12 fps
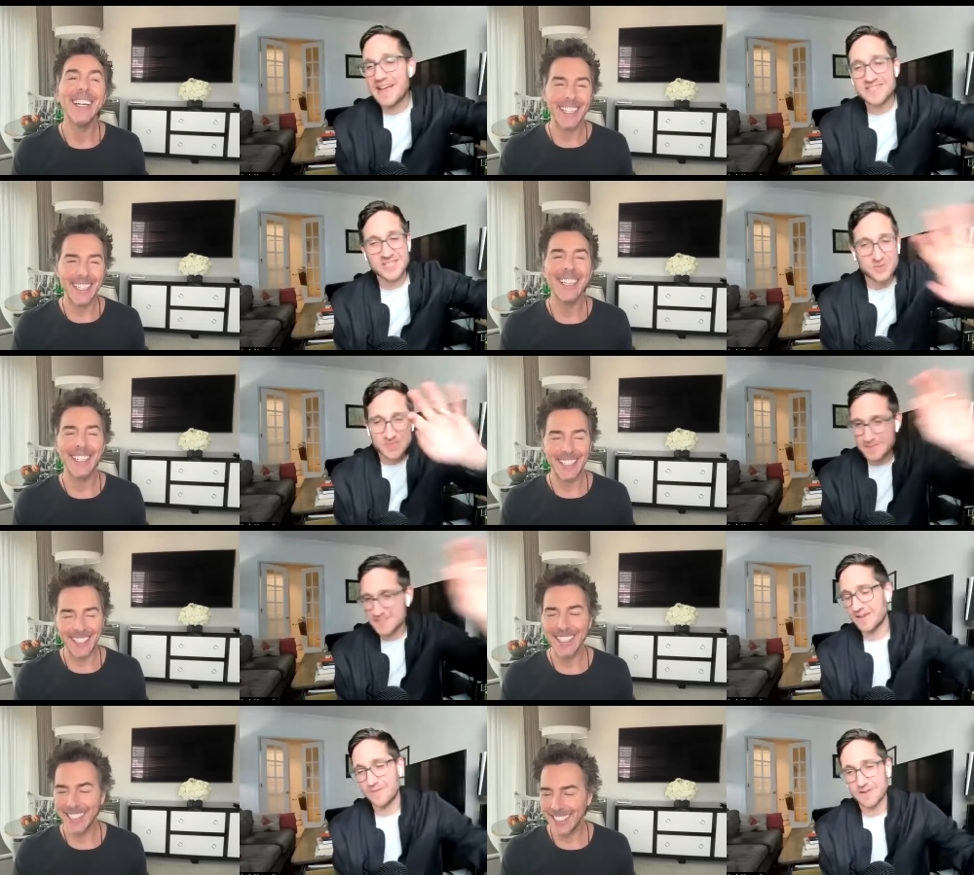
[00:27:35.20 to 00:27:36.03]
Speaker 1: ask you
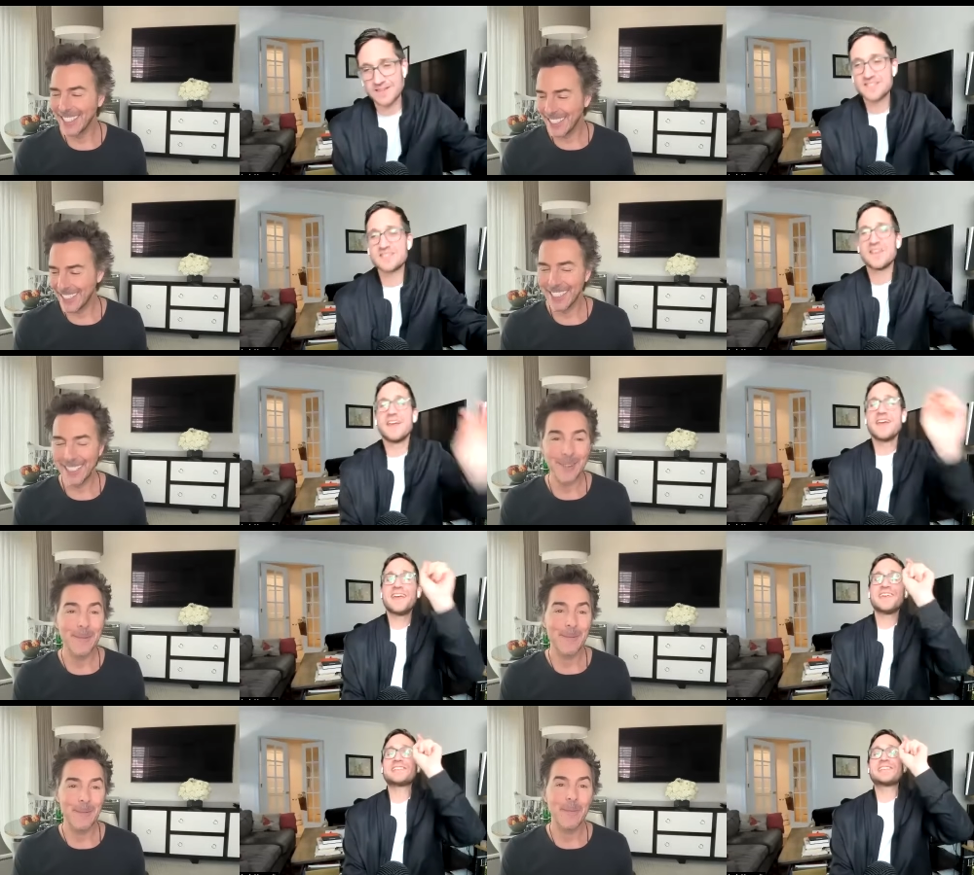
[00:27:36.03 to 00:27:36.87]
specifics.
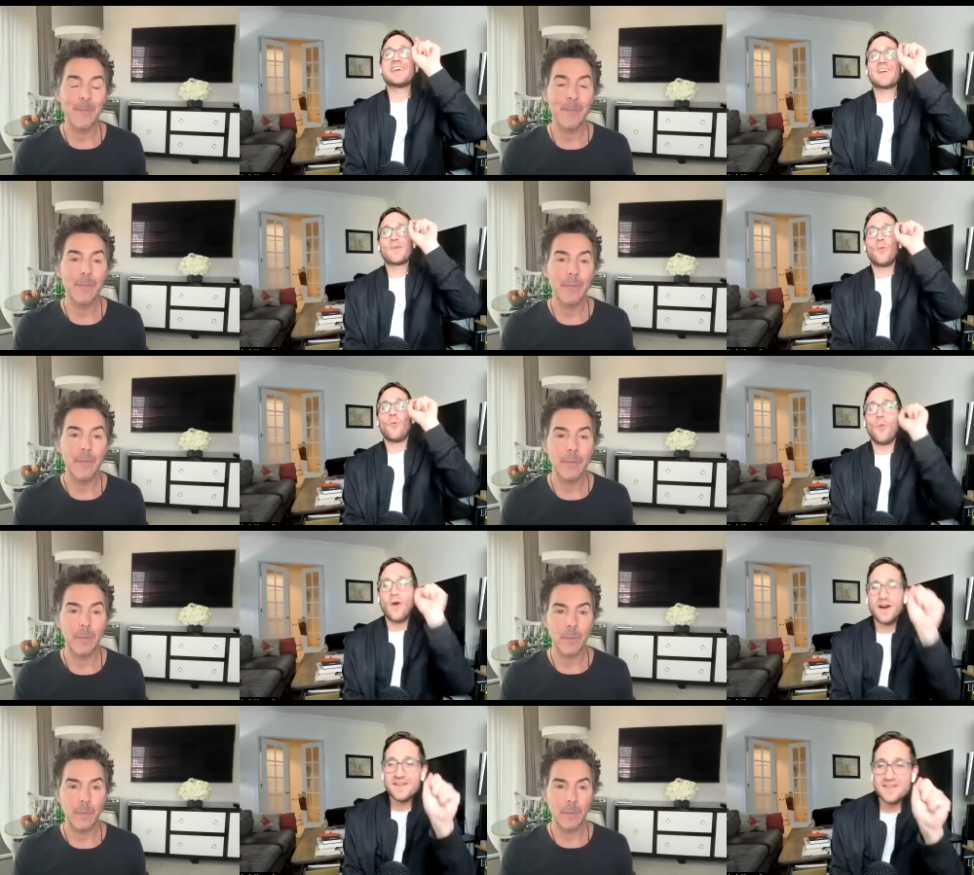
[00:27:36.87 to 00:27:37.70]
Is there
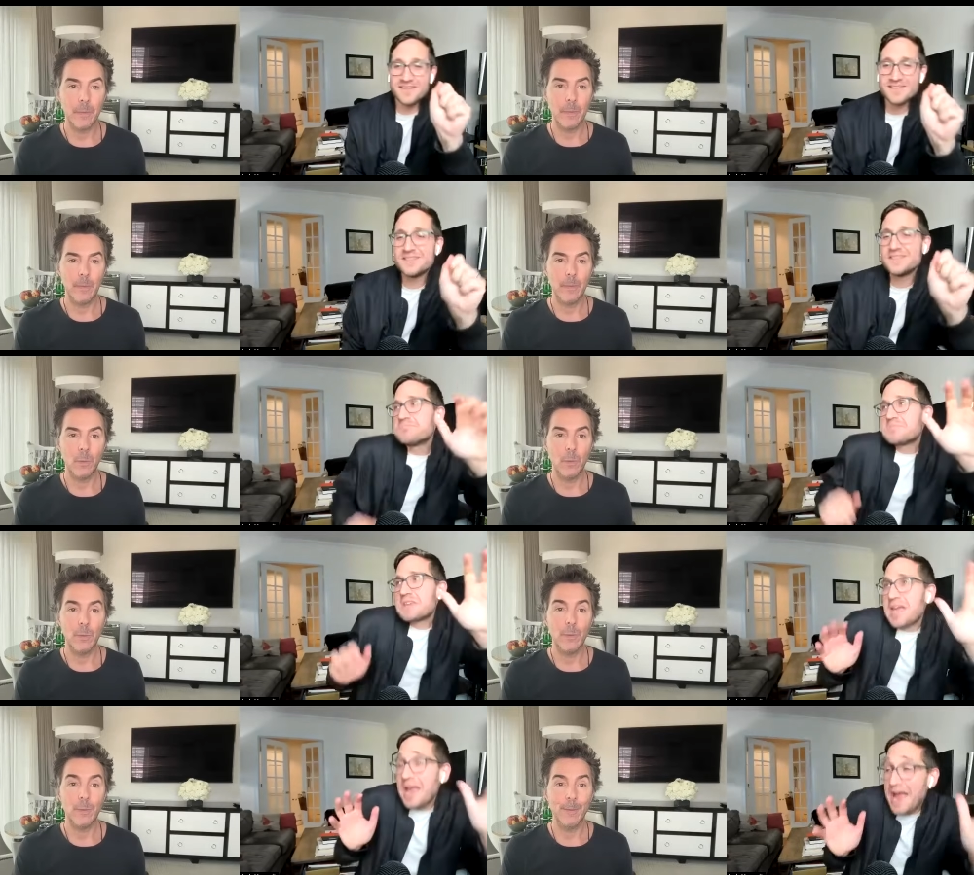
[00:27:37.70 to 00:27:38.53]
one
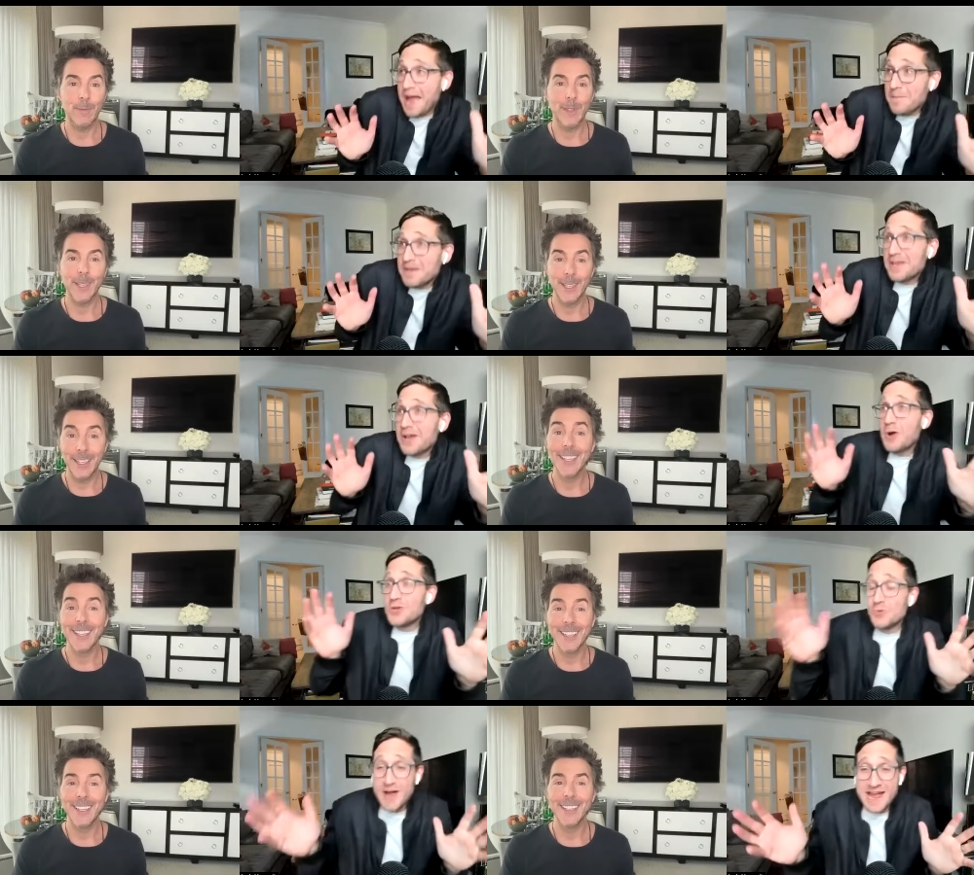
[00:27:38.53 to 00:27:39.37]
cameo
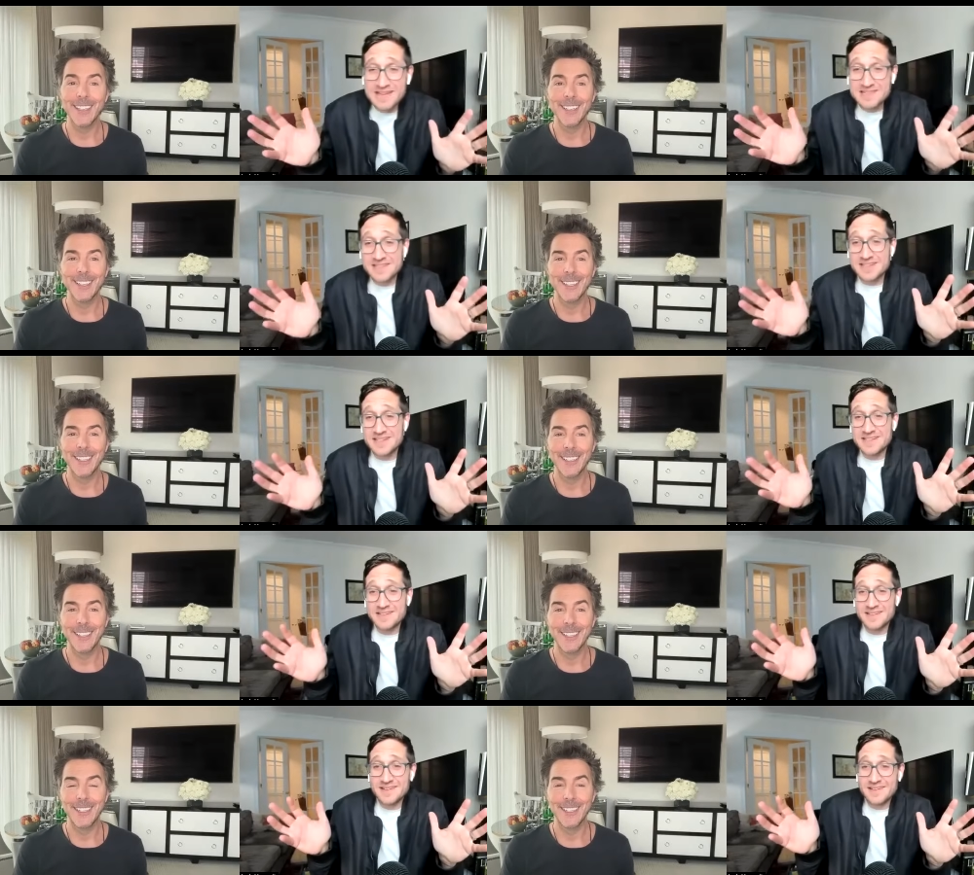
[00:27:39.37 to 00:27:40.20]
you
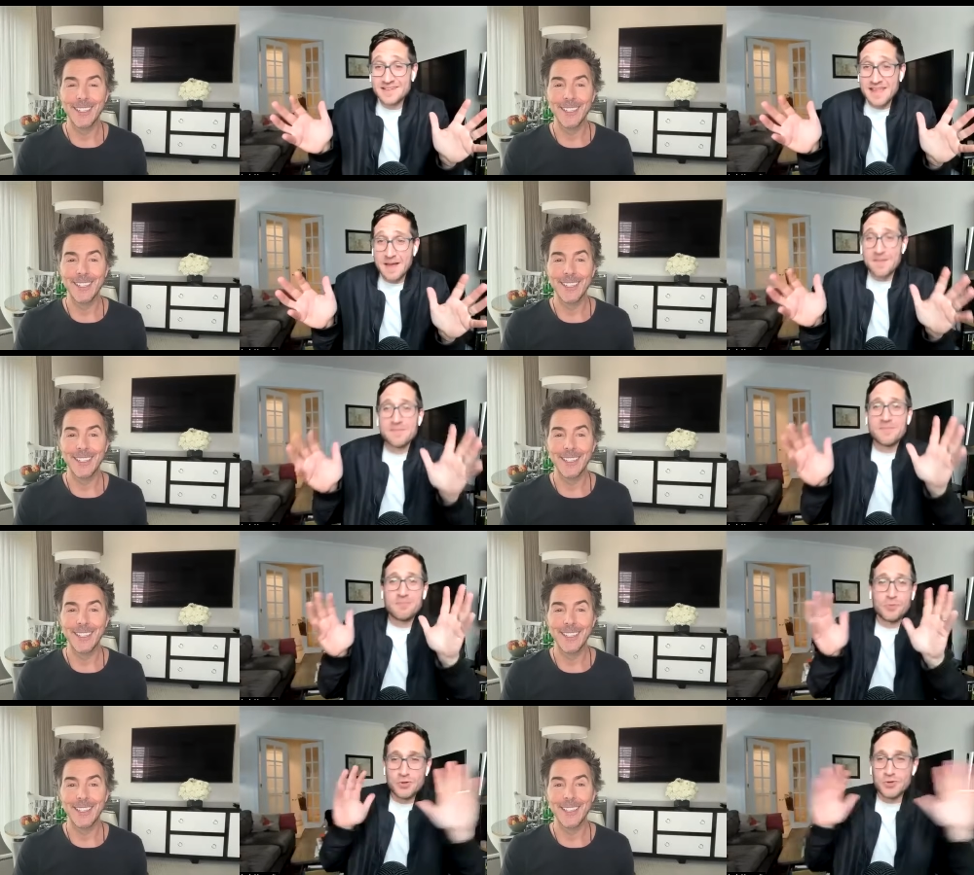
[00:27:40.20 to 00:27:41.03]
landed that
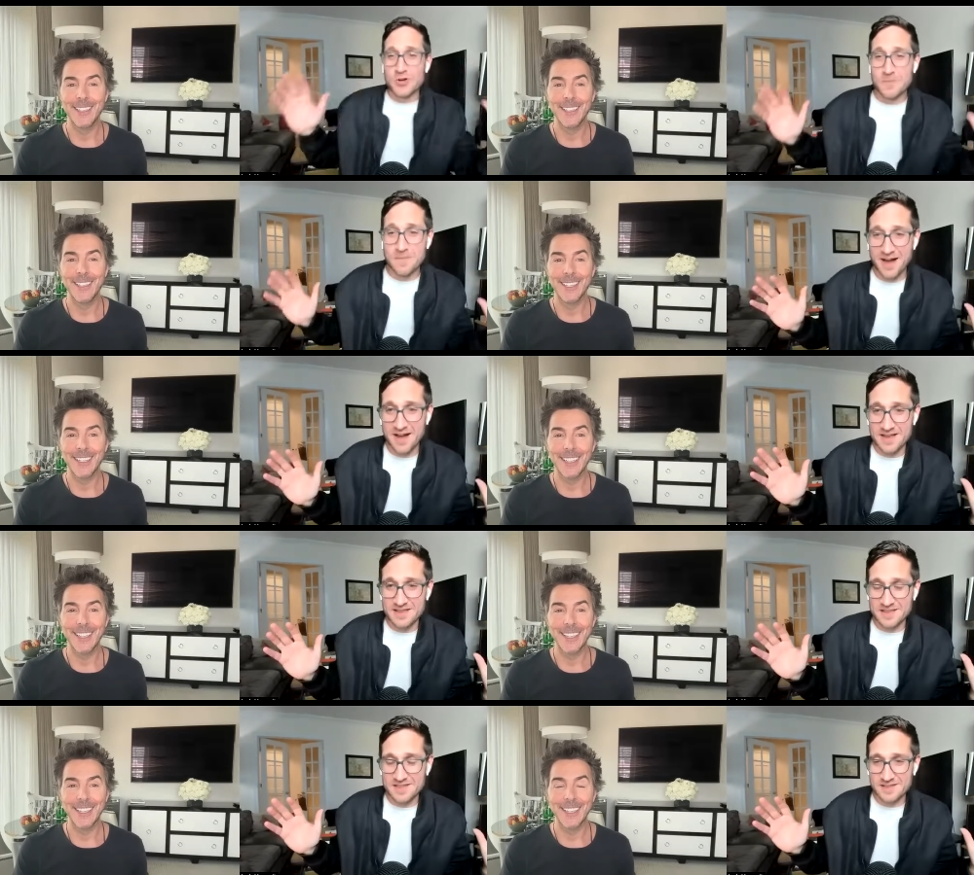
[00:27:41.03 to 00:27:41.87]
blew your
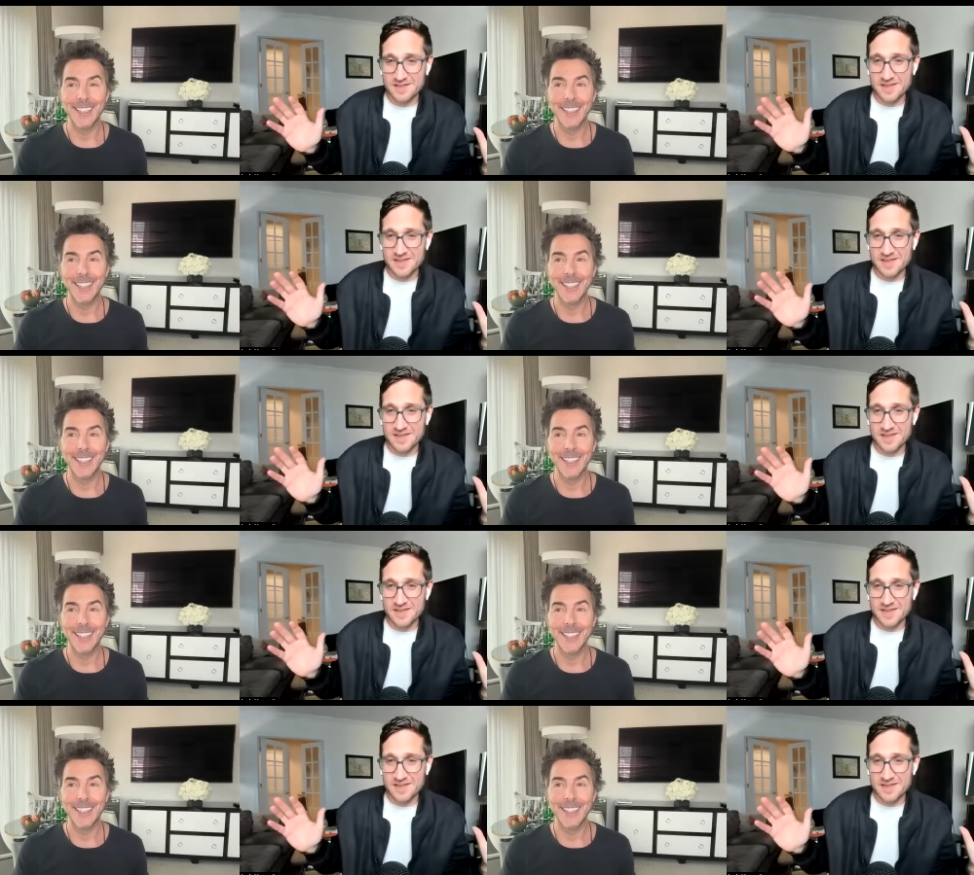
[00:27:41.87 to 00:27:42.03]
mind?